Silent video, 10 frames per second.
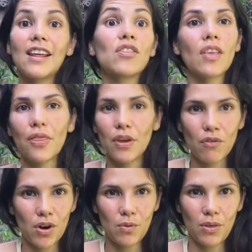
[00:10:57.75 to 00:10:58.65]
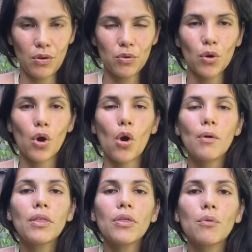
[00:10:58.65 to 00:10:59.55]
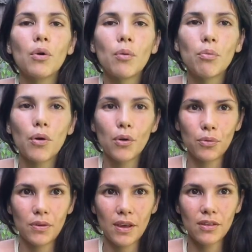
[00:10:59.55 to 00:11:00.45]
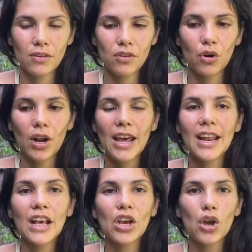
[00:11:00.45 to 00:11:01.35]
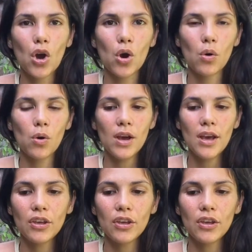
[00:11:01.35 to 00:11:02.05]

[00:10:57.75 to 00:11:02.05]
There's nothing wrong with you. You're going through a process. You're letting go.